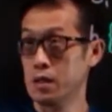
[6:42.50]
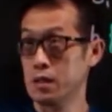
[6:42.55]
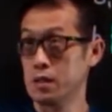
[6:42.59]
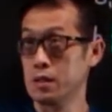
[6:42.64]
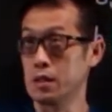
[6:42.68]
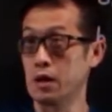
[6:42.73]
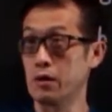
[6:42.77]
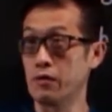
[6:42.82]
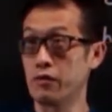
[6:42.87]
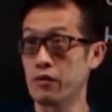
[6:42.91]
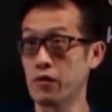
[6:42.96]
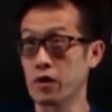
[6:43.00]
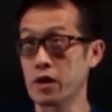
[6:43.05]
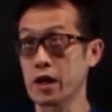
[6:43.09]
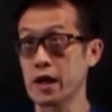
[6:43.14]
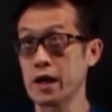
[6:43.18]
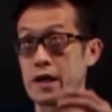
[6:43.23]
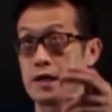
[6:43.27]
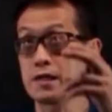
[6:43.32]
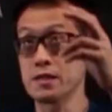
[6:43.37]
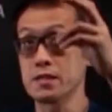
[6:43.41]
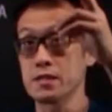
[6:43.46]
Now for
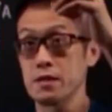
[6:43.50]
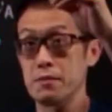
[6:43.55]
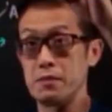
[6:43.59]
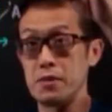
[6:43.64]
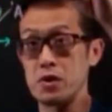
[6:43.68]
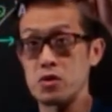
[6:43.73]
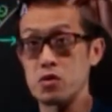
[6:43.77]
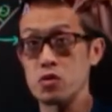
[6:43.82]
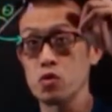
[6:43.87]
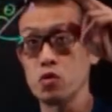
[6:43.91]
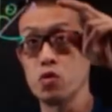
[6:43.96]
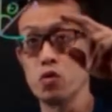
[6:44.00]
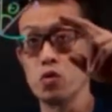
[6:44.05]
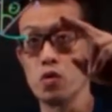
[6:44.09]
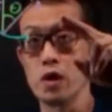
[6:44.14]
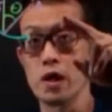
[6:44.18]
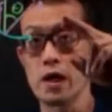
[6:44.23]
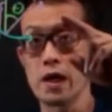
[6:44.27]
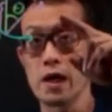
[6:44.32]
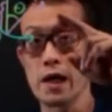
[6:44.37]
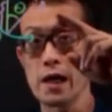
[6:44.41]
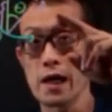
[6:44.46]
case number 2,
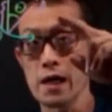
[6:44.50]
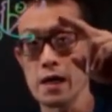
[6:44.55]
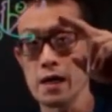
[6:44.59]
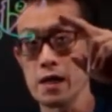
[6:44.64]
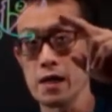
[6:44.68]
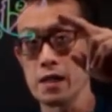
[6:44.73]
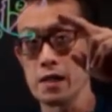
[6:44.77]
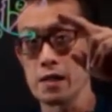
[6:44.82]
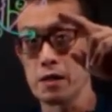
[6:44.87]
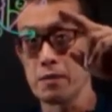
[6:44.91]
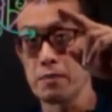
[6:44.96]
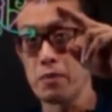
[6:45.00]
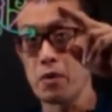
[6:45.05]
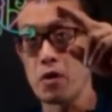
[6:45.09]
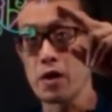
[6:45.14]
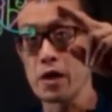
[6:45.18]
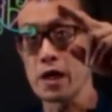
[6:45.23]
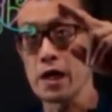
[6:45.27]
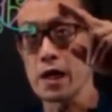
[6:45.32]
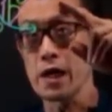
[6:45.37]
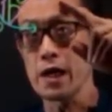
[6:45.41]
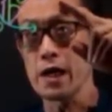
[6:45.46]
the
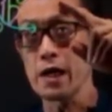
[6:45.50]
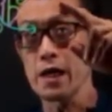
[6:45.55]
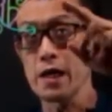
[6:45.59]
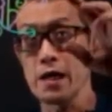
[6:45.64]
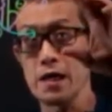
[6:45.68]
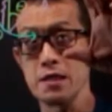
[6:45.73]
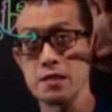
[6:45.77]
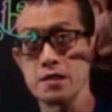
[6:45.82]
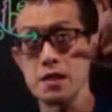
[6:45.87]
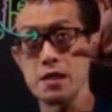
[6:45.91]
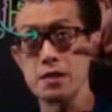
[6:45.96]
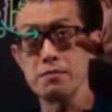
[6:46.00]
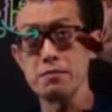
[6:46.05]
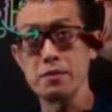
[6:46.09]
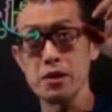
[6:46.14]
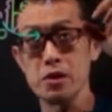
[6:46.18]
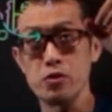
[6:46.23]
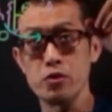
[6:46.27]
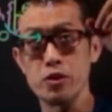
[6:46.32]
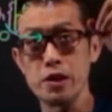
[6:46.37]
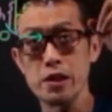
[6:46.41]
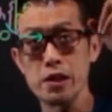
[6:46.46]
point A is in
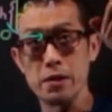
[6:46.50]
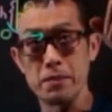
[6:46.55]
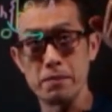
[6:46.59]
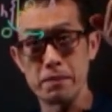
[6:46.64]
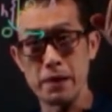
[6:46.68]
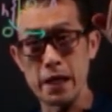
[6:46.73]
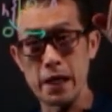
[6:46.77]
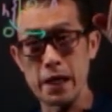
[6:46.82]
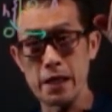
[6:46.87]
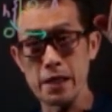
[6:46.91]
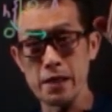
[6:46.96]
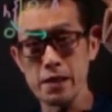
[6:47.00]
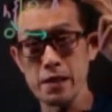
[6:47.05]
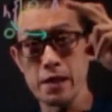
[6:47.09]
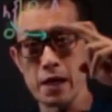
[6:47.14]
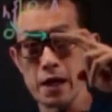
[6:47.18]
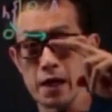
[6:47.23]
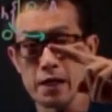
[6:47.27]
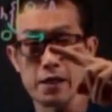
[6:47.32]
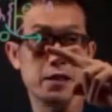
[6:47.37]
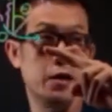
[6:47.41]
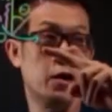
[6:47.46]
between the plane
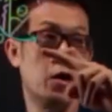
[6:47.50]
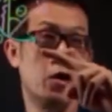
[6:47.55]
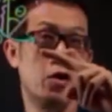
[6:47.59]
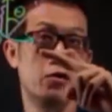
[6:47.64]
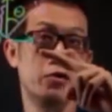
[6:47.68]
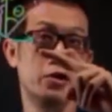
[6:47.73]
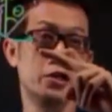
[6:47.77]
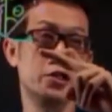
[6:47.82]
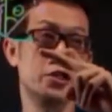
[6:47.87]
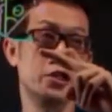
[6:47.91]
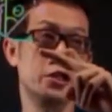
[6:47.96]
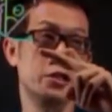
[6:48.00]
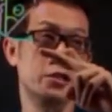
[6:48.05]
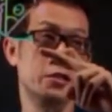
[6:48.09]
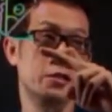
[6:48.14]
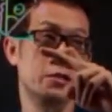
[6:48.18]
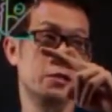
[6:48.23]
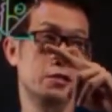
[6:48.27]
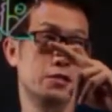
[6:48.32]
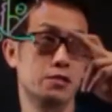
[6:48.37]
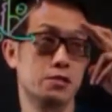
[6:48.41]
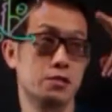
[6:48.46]
and the origin.
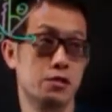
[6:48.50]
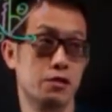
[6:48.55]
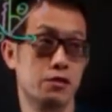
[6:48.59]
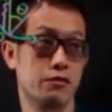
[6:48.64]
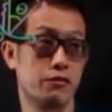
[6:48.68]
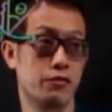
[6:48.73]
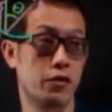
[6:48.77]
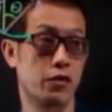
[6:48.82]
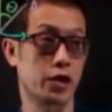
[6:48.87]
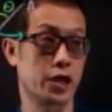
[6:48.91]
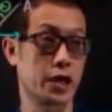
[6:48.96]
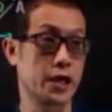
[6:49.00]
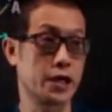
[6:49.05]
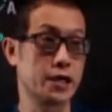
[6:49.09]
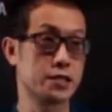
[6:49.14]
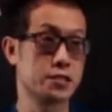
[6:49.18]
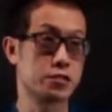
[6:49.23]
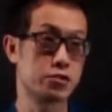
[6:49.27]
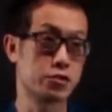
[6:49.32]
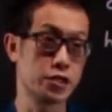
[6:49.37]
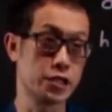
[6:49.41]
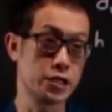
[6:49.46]
For
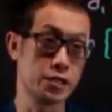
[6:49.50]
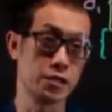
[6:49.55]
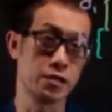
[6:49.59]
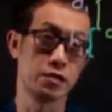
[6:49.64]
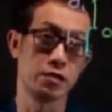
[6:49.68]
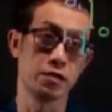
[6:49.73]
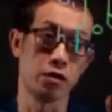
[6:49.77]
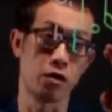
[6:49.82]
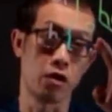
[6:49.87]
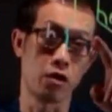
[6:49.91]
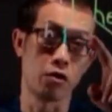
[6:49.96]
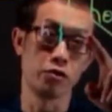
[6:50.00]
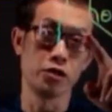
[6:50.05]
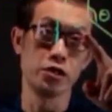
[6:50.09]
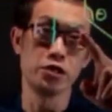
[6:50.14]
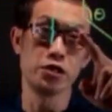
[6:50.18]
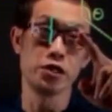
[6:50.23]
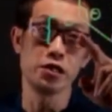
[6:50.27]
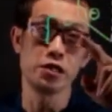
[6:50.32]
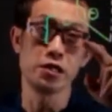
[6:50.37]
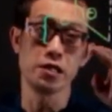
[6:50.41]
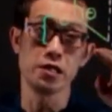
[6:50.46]
case 3, the
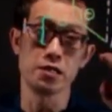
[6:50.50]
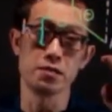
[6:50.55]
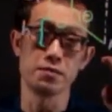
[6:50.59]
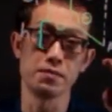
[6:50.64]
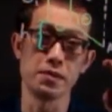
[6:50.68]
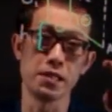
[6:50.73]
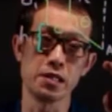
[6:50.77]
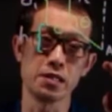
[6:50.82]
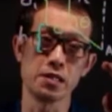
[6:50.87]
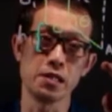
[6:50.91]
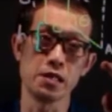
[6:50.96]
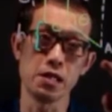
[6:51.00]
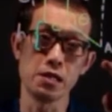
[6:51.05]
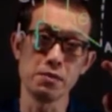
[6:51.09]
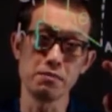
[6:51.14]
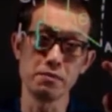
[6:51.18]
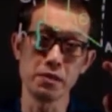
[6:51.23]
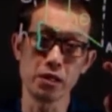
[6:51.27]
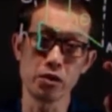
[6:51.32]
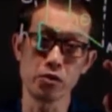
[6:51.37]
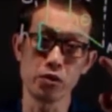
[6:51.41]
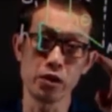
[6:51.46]
origin is in
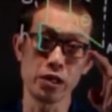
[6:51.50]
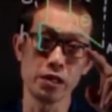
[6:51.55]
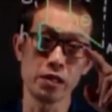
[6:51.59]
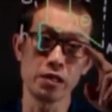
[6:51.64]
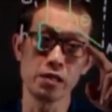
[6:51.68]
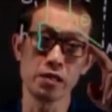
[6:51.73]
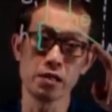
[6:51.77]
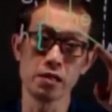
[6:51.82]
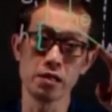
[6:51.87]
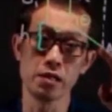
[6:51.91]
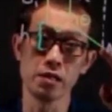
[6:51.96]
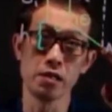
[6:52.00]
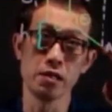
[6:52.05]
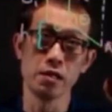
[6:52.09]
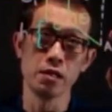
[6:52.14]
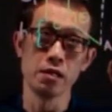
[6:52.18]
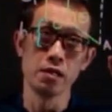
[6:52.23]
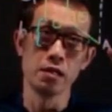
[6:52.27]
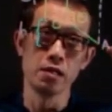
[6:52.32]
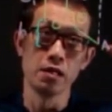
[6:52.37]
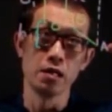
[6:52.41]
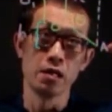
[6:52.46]
between
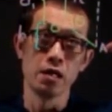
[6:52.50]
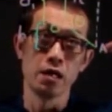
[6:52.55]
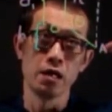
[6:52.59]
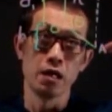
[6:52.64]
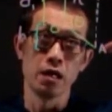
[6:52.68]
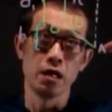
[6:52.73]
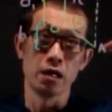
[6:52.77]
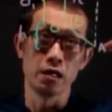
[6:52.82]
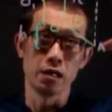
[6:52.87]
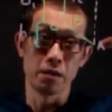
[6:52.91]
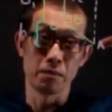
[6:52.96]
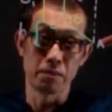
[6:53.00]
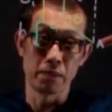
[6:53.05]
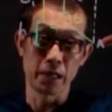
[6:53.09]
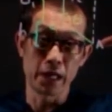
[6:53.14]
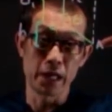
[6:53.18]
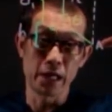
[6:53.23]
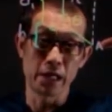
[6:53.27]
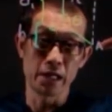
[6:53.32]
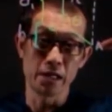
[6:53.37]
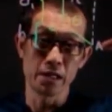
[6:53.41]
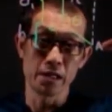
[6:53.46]
the
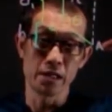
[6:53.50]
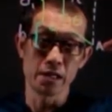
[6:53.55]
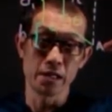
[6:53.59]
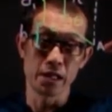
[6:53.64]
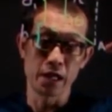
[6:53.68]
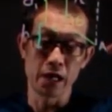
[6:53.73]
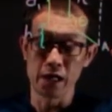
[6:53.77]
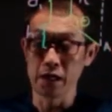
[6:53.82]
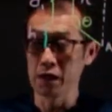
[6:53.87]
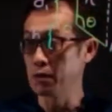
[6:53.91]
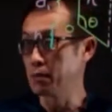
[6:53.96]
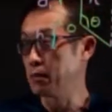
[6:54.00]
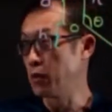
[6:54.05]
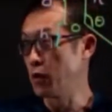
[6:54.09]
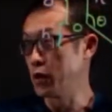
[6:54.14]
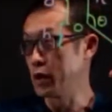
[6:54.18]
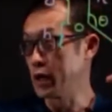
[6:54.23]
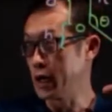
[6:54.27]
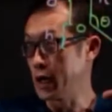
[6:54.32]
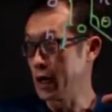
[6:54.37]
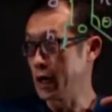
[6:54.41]
plane and the point